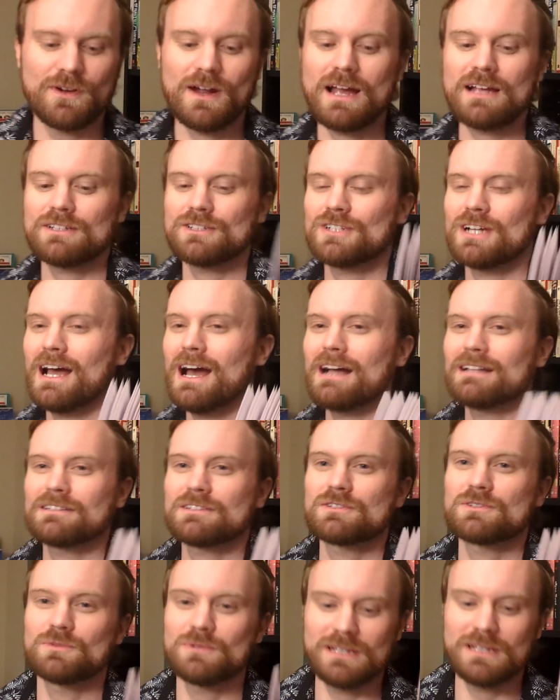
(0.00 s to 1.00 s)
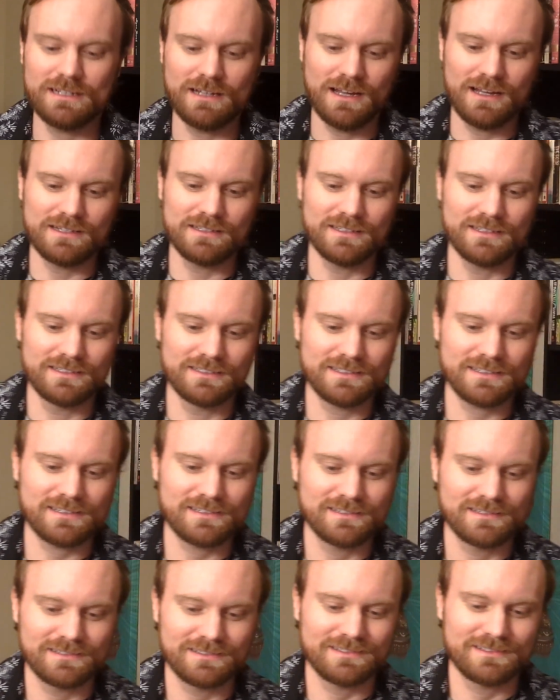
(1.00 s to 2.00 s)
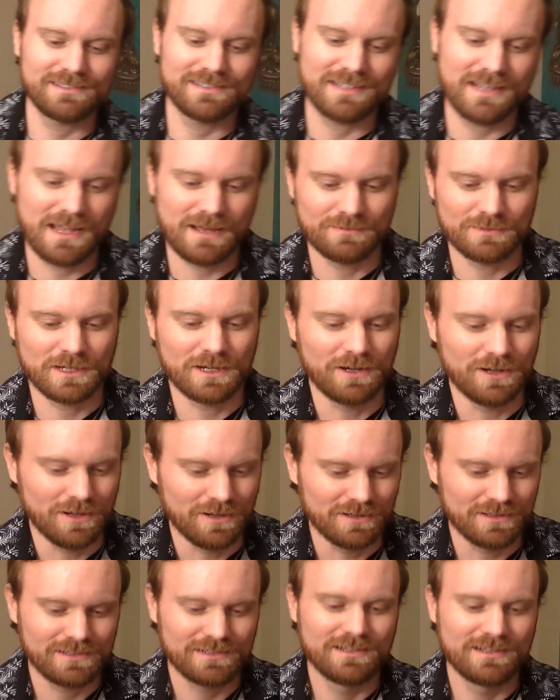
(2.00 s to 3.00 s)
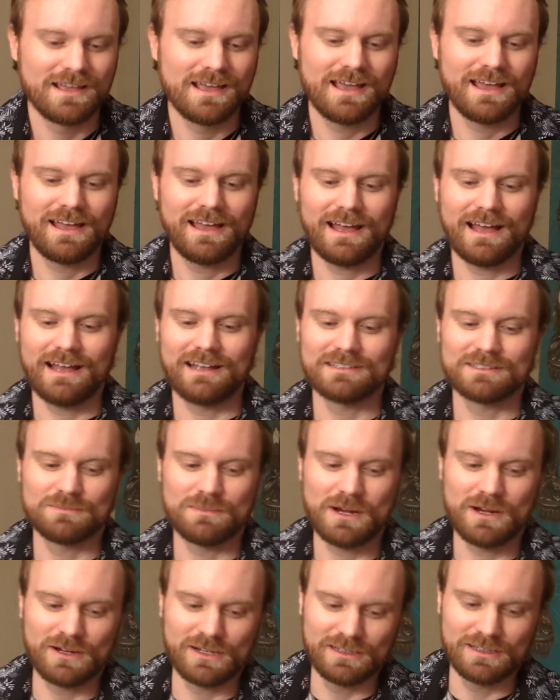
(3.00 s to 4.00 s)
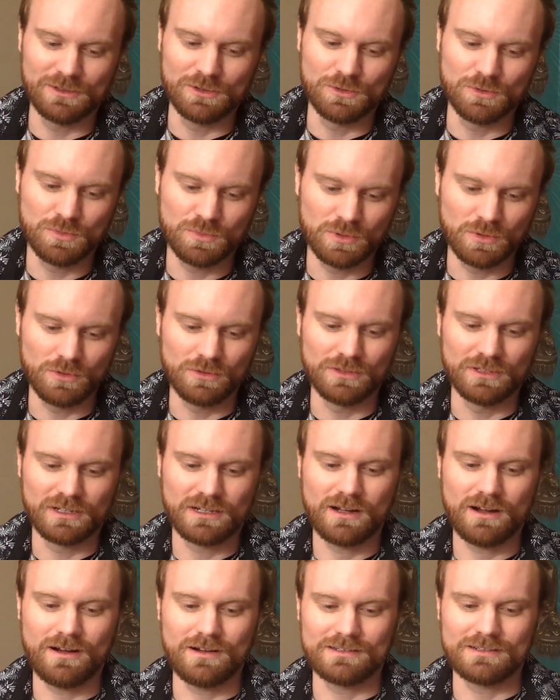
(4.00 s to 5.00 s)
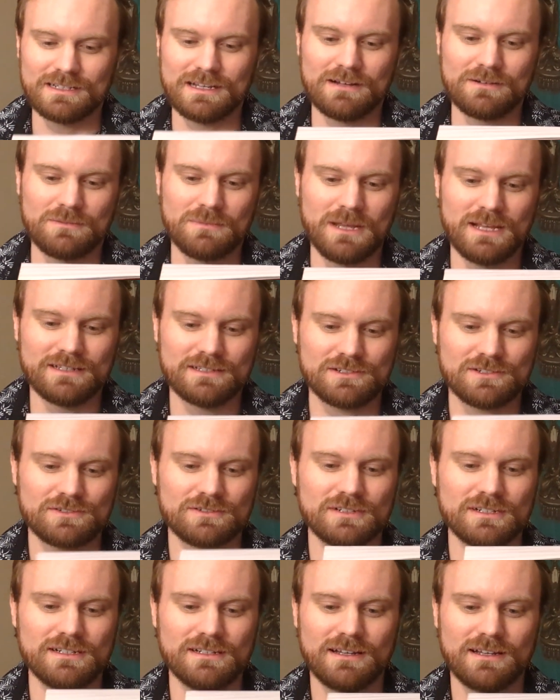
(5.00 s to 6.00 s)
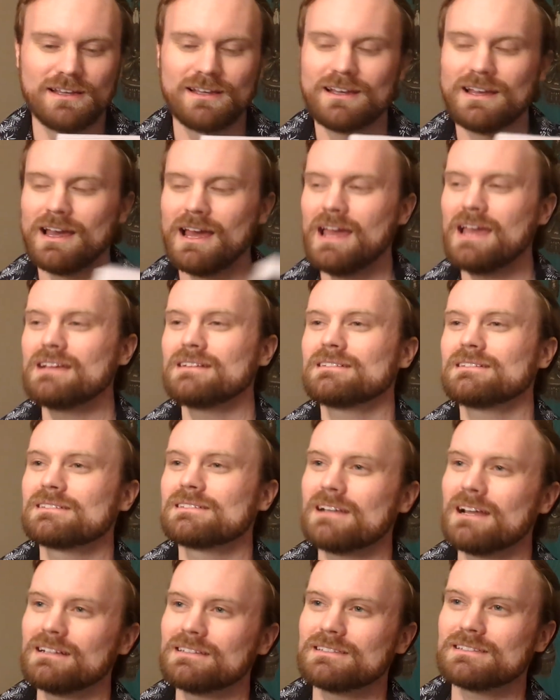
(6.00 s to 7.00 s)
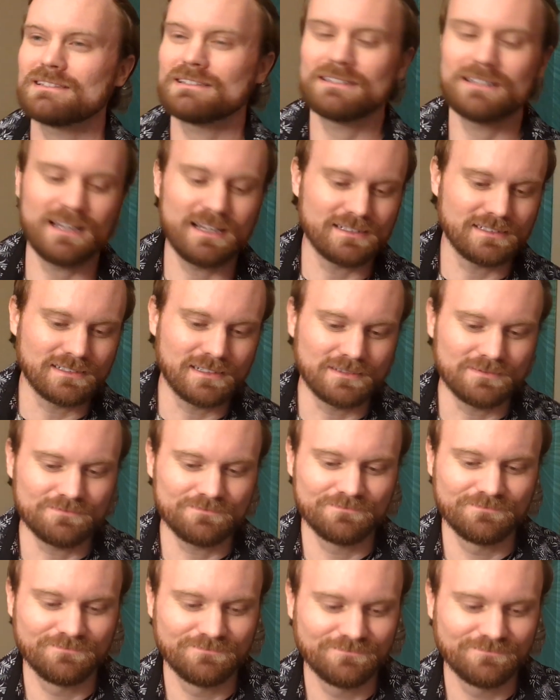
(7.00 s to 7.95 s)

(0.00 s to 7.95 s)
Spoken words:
Fresh, hot, sweet onions!" Sam called as Mary Lou pulled the cart down Main Street. 8 cents a dozen.